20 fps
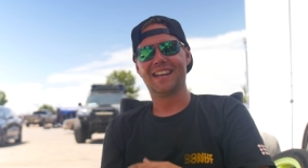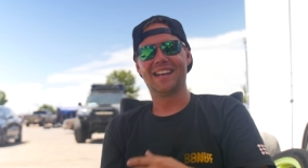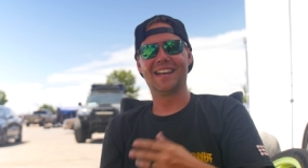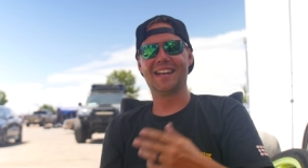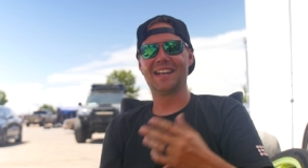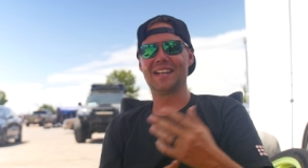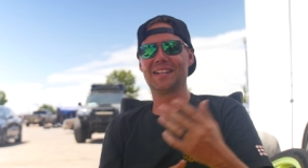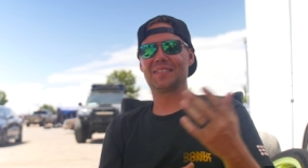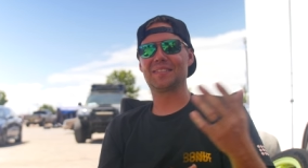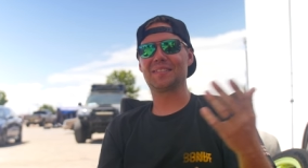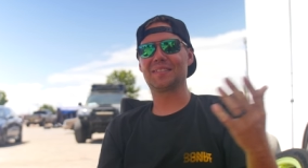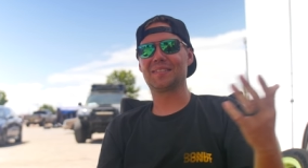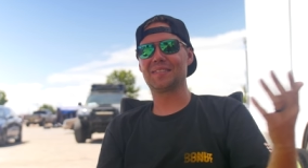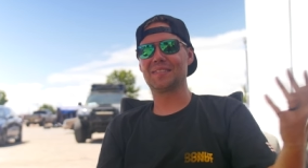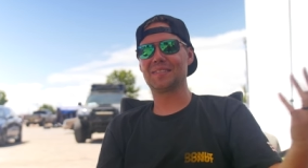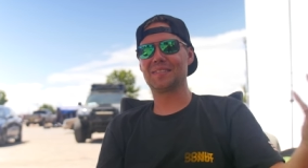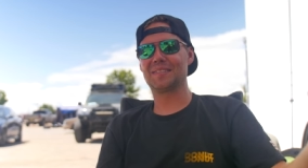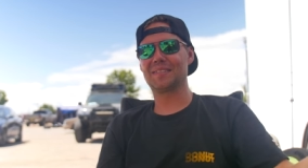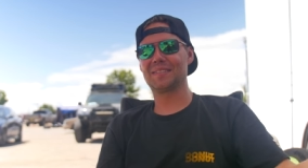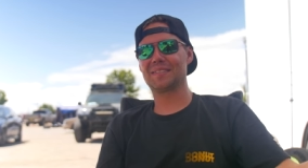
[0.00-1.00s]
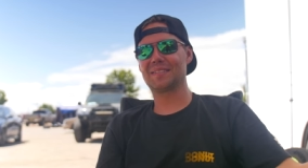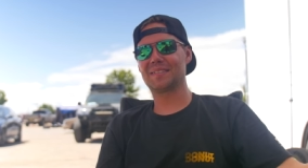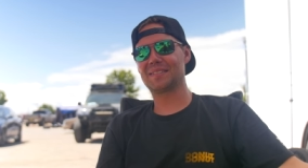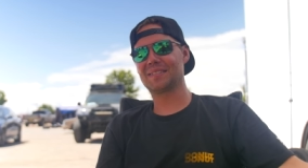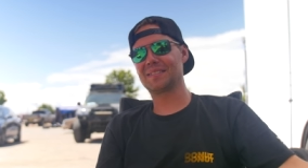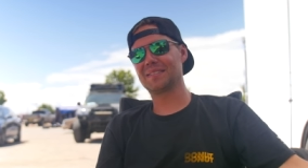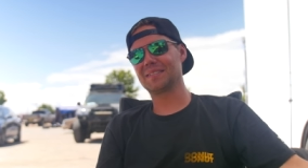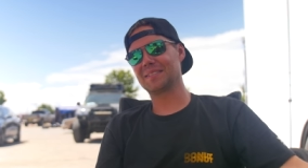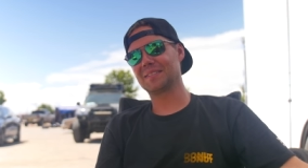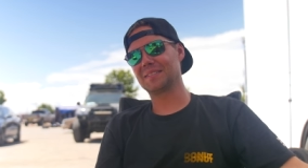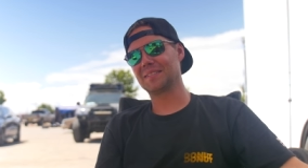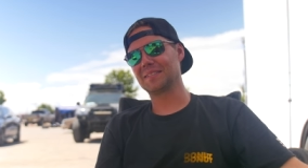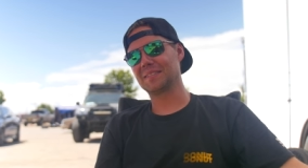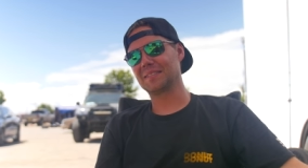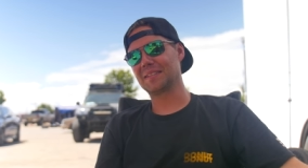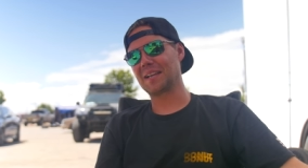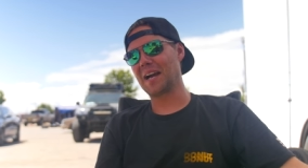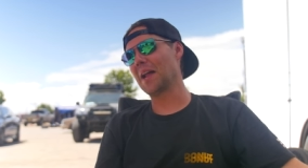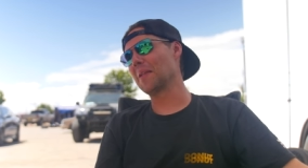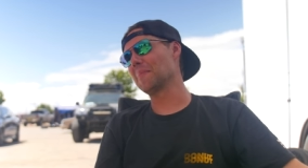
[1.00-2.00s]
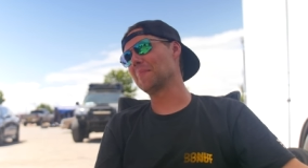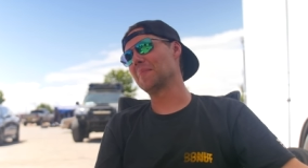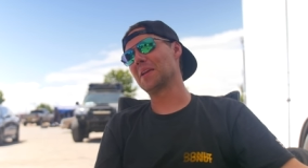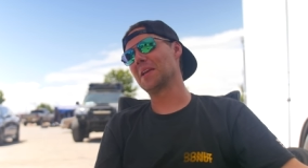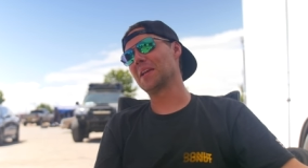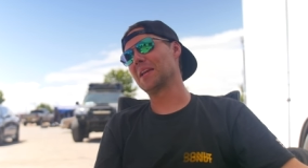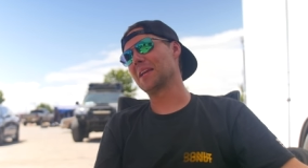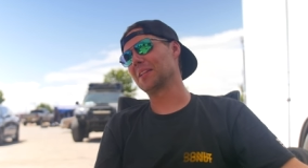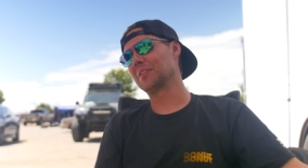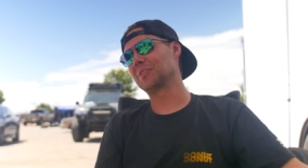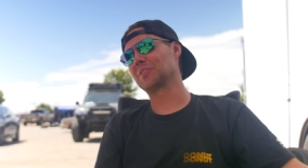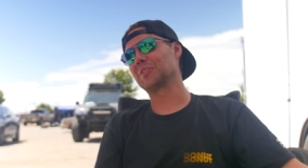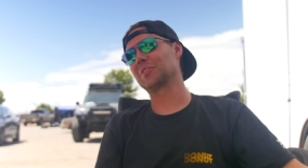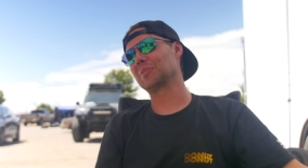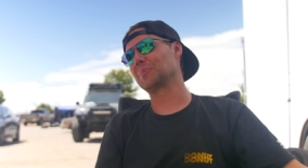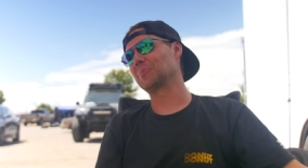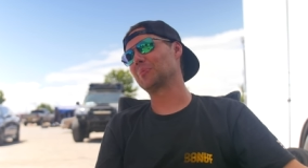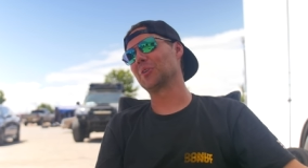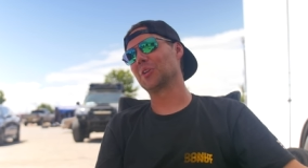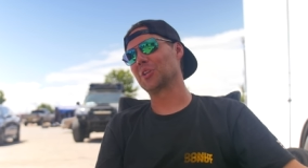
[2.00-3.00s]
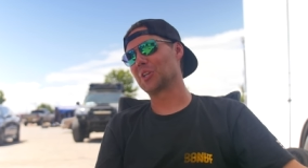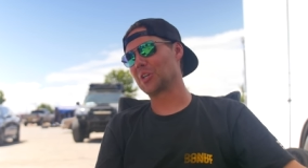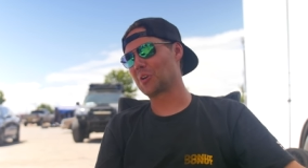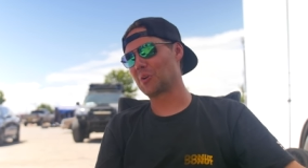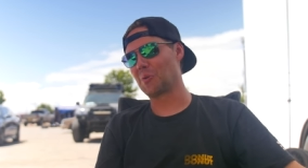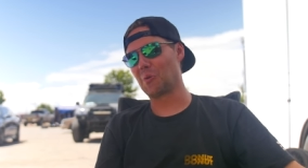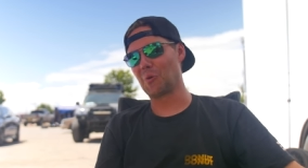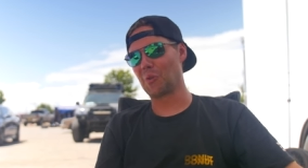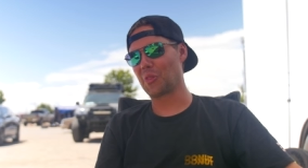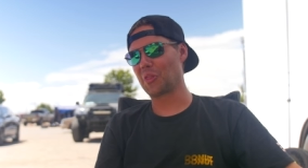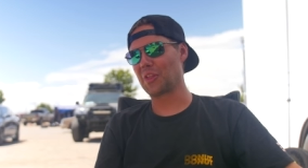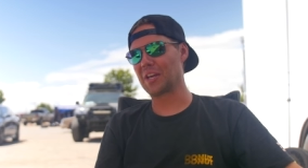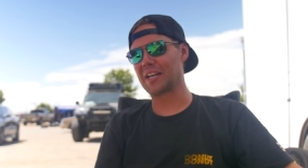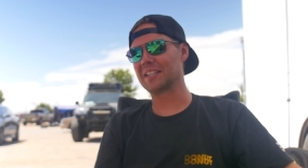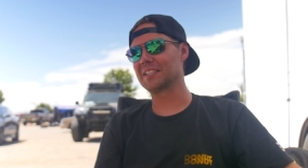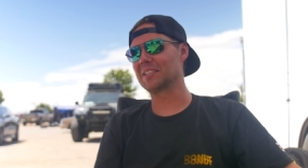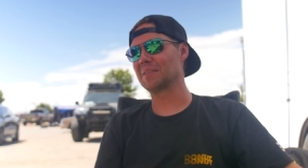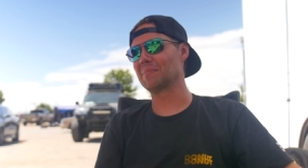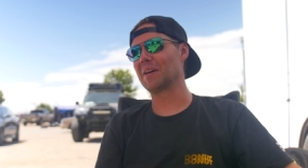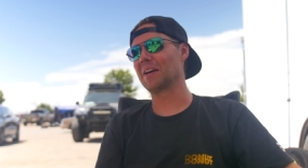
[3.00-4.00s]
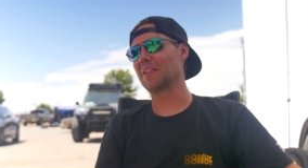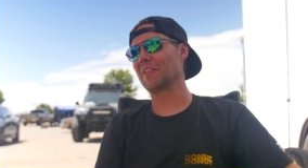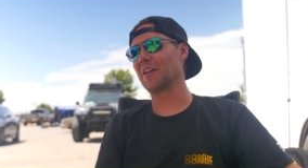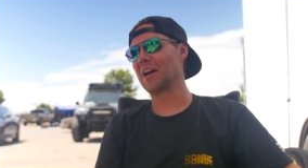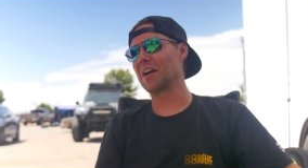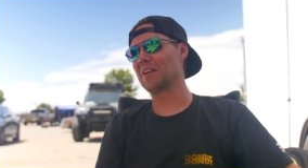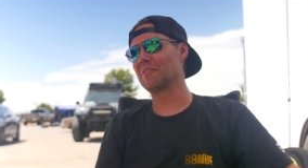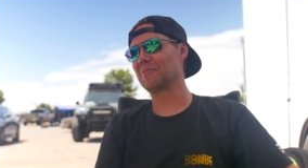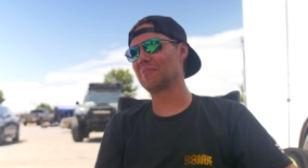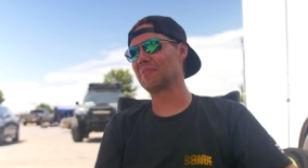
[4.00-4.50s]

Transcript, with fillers: and it's got me into some really cool things in my life.